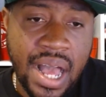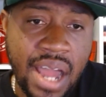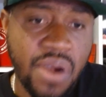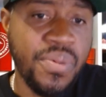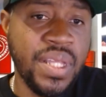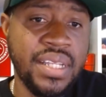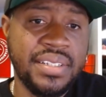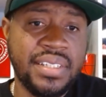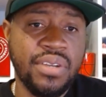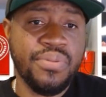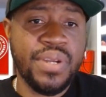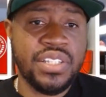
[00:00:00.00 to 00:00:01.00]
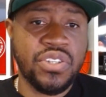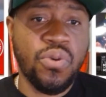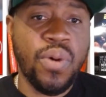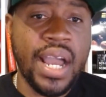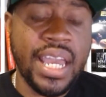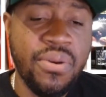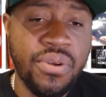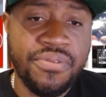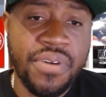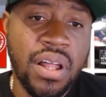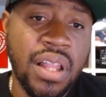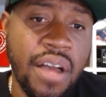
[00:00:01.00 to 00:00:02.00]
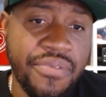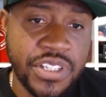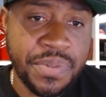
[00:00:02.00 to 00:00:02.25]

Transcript: I don't really see a reason why he would fall off,